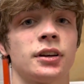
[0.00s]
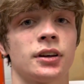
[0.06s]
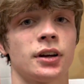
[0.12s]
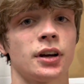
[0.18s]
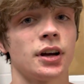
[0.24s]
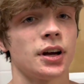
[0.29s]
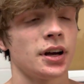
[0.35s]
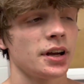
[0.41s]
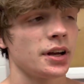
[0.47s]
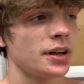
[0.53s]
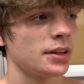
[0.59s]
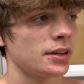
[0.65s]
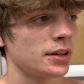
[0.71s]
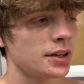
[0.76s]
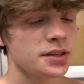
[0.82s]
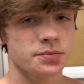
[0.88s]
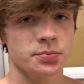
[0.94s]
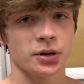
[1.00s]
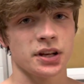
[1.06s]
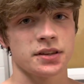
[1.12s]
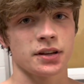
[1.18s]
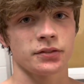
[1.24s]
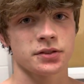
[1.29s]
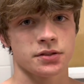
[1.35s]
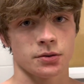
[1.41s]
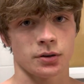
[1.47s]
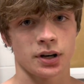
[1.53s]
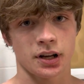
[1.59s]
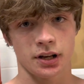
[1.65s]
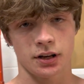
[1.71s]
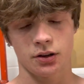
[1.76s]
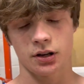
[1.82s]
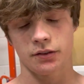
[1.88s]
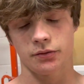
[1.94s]
Uh, he's pretty tough to score on.
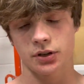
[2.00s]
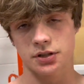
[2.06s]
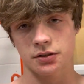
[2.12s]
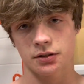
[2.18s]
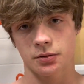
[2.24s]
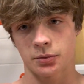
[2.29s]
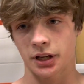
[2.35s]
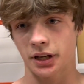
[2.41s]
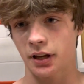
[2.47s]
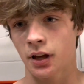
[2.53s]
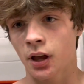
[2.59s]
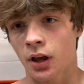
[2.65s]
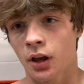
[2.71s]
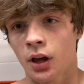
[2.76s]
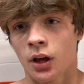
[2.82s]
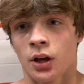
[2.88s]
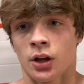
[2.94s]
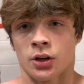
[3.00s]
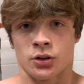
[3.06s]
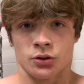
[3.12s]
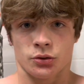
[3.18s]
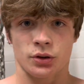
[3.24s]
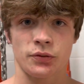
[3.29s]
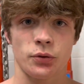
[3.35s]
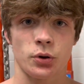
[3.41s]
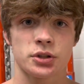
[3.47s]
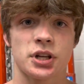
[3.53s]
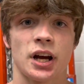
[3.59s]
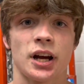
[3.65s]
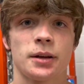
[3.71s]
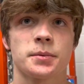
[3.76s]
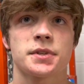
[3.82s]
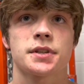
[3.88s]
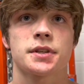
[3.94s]
I know I've wrestled him like three, four
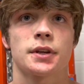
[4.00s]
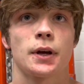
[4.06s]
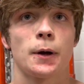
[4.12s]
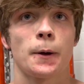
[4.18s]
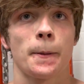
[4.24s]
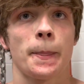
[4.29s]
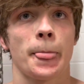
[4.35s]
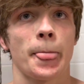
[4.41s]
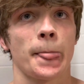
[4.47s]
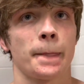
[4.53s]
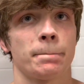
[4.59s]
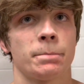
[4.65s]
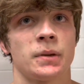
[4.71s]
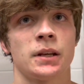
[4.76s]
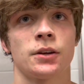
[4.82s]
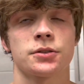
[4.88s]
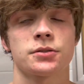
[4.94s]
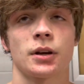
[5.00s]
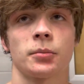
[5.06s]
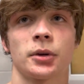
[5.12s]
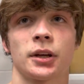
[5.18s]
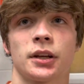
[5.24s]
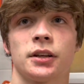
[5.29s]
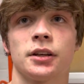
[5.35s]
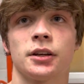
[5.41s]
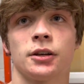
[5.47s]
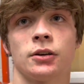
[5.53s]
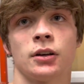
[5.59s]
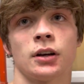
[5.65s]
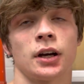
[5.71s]
times, so he knows what I'm going to do.